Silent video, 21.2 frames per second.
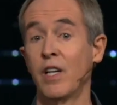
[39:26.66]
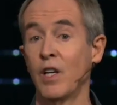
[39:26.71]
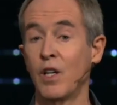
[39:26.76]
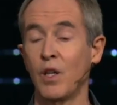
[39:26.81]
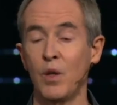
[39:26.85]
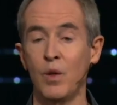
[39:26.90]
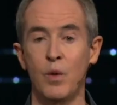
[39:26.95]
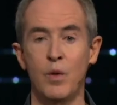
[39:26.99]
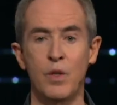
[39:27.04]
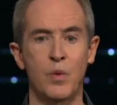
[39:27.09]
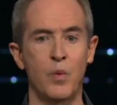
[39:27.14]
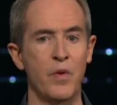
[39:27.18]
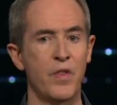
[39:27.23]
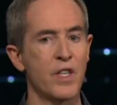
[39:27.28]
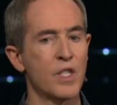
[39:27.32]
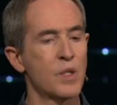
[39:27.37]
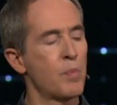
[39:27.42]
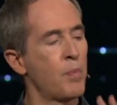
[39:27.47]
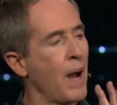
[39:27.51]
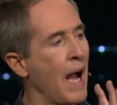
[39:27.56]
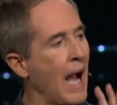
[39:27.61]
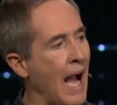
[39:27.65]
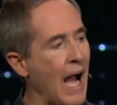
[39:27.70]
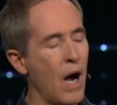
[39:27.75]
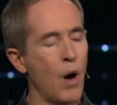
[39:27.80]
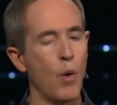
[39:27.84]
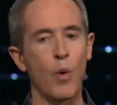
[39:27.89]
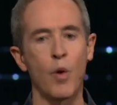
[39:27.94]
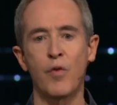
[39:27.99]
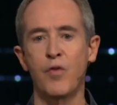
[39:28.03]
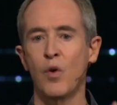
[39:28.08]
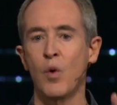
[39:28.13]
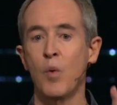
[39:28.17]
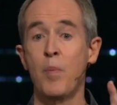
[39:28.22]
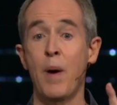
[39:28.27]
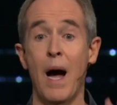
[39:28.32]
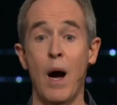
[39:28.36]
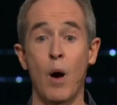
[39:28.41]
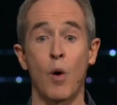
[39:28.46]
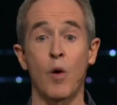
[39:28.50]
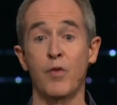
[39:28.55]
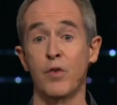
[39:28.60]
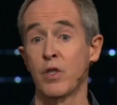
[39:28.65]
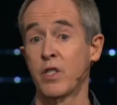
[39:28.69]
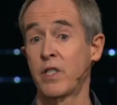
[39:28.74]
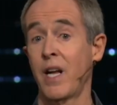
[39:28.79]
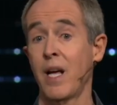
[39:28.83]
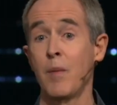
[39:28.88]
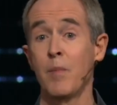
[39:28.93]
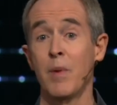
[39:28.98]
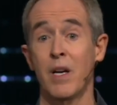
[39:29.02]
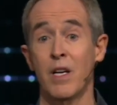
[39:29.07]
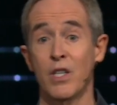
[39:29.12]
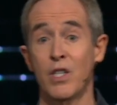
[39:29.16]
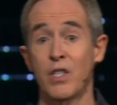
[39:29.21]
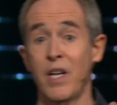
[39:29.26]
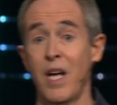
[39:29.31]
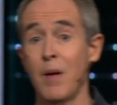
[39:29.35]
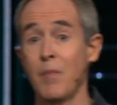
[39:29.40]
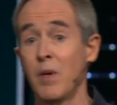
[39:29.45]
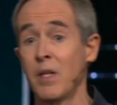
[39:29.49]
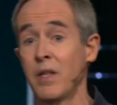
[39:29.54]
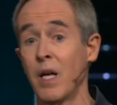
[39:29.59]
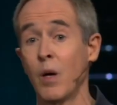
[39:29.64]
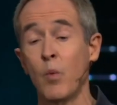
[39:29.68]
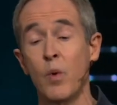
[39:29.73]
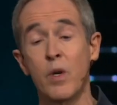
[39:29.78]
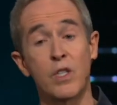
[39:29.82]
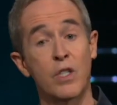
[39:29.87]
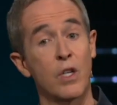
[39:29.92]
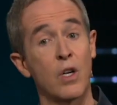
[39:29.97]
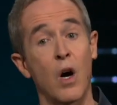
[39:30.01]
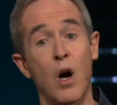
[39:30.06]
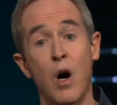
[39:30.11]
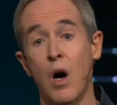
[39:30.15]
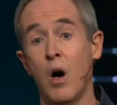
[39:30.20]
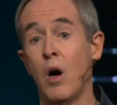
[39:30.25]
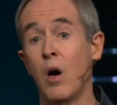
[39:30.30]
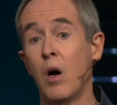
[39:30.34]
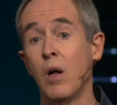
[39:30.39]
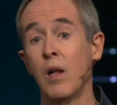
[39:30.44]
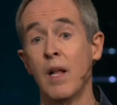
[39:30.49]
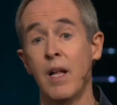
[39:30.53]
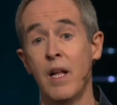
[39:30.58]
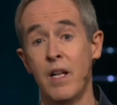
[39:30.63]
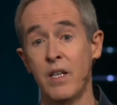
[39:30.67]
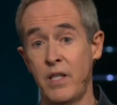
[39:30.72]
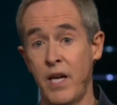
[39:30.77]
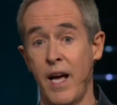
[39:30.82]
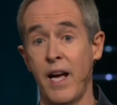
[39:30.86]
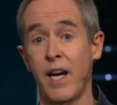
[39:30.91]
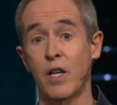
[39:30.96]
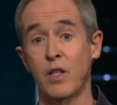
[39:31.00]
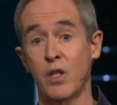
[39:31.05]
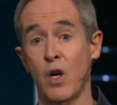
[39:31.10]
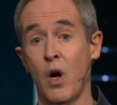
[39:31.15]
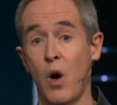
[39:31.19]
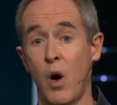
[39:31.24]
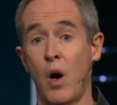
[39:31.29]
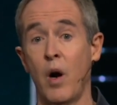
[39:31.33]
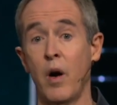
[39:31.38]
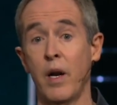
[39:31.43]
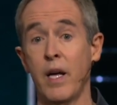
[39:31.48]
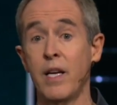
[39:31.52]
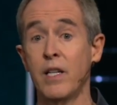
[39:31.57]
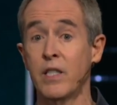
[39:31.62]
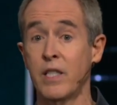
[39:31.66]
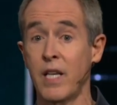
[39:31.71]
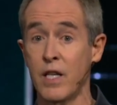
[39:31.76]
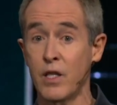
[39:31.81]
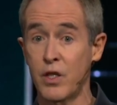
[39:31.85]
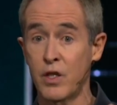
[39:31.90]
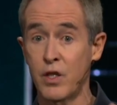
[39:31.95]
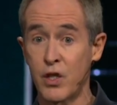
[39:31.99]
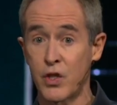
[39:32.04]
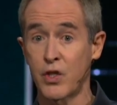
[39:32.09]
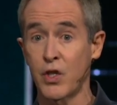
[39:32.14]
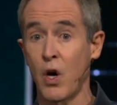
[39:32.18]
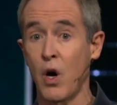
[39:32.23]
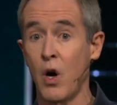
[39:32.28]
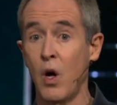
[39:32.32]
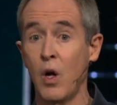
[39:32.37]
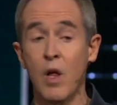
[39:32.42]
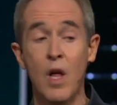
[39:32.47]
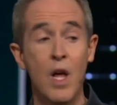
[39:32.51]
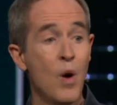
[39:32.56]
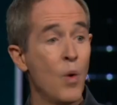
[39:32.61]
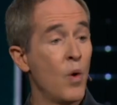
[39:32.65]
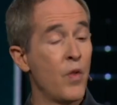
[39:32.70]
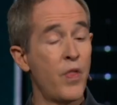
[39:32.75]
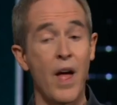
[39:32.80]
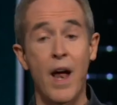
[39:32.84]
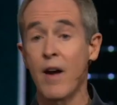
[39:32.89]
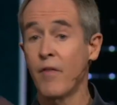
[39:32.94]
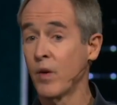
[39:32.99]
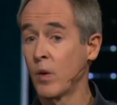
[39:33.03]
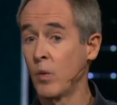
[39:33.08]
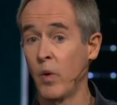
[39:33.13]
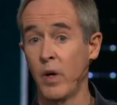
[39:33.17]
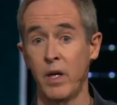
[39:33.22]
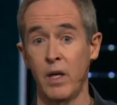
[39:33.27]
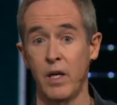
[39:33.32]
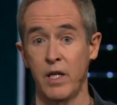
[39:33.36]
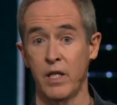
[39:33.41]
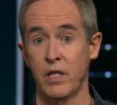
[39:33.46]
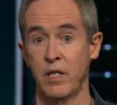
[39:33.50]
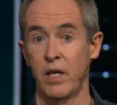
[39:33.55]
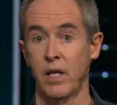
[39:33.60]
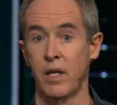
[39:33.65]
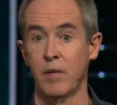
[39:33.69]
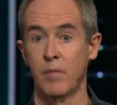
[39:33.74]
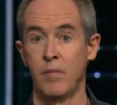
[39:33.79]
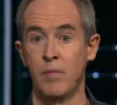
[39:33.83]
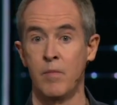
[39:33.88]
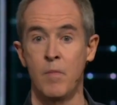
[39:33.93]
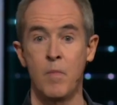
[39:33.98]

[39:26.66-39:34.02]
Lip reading: concludes with this powerful, powerful statement, a statement that we should all take to heart. He says to Saul, with everyone listening,